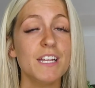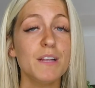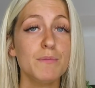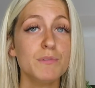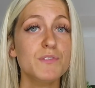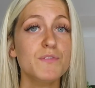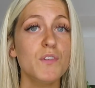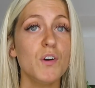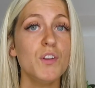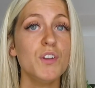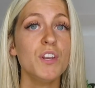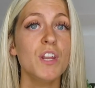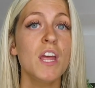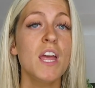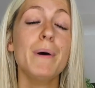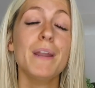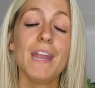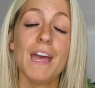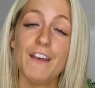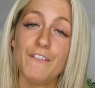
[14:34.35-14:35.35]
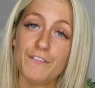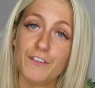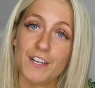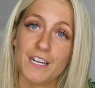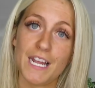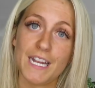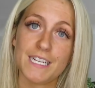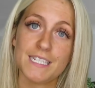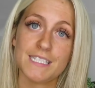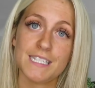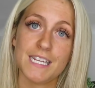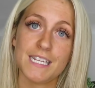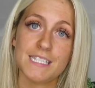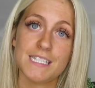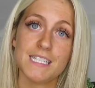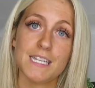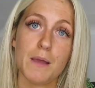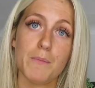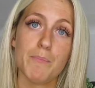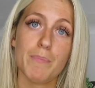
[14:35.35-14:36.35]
It's fun. But if you liked it,